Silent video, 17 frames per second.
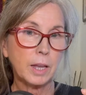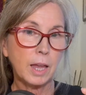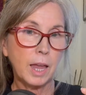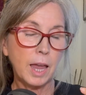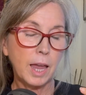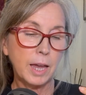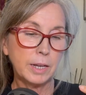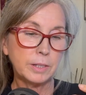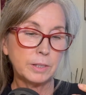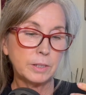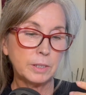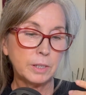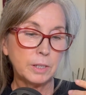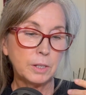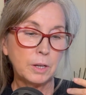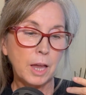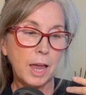and
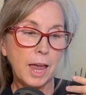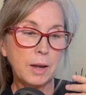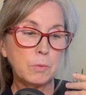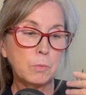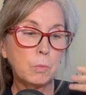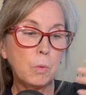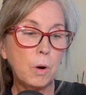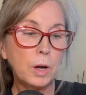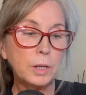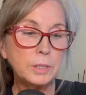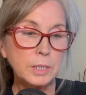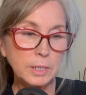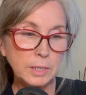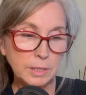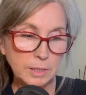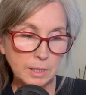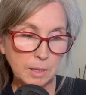
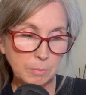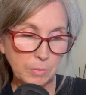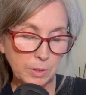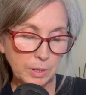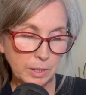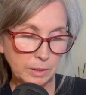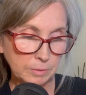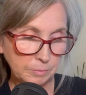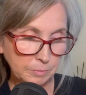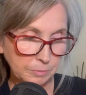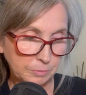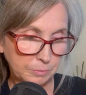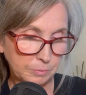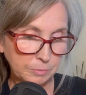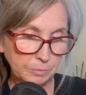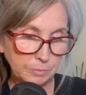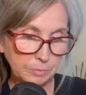wanting something,
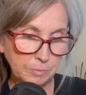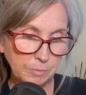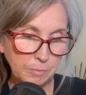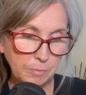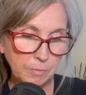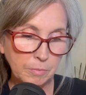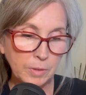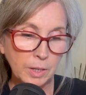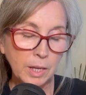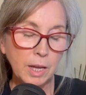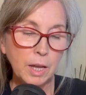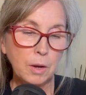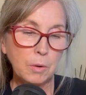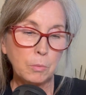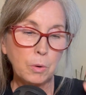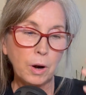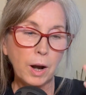
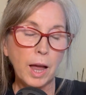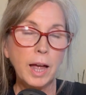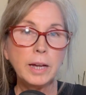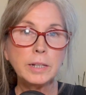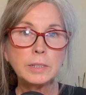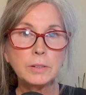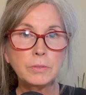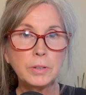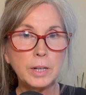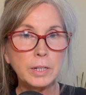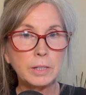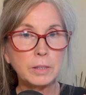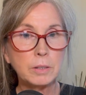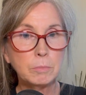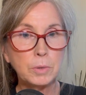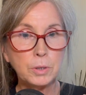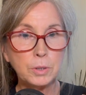we're activating
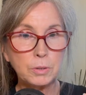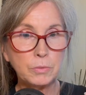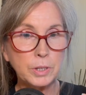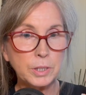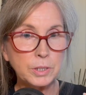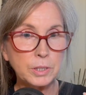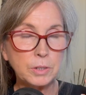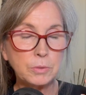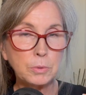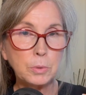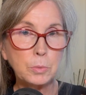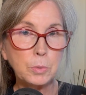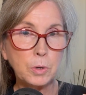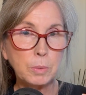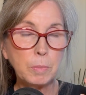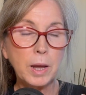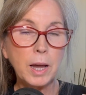the motivation
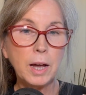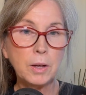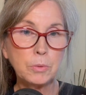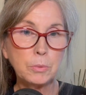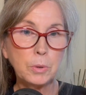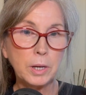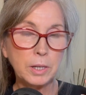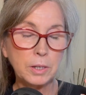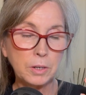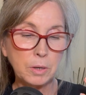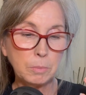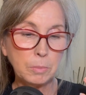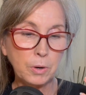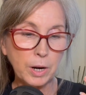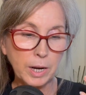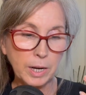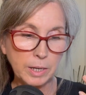reward pathway in our
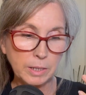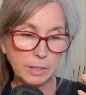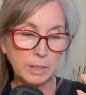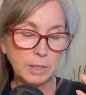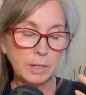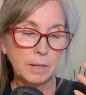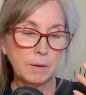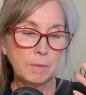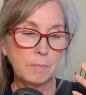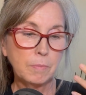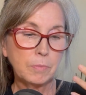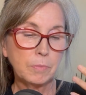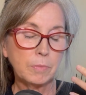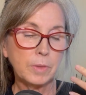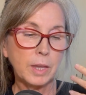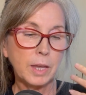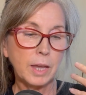brain.
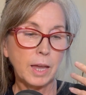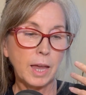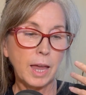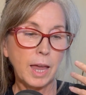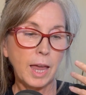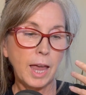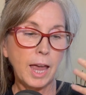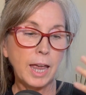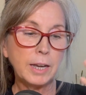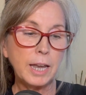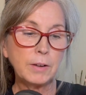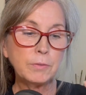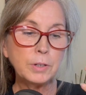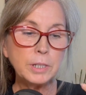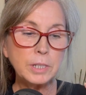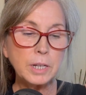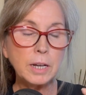And
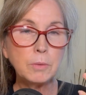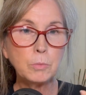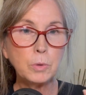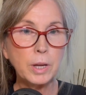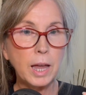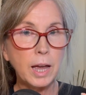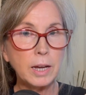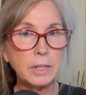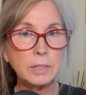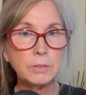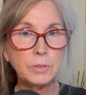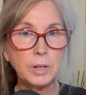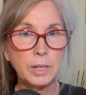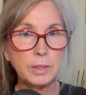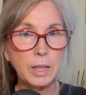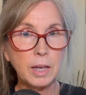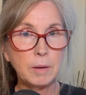every time we
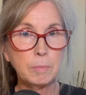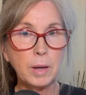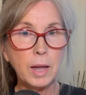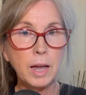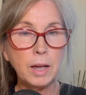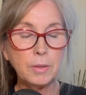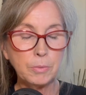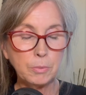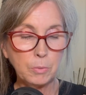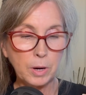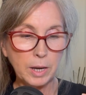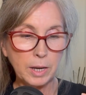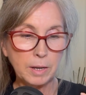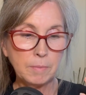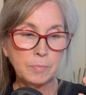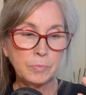activate that pathway,